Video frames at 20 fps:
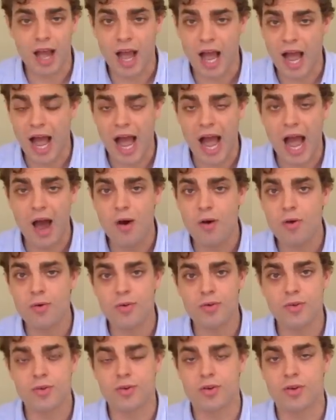
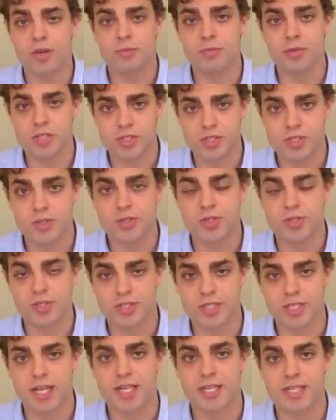how you gonna be sure
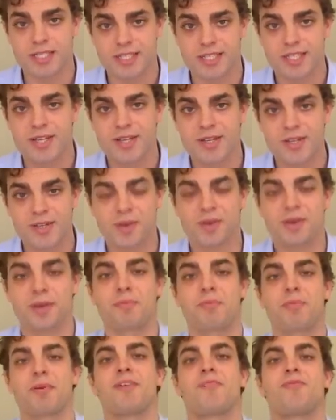that you're gonna pay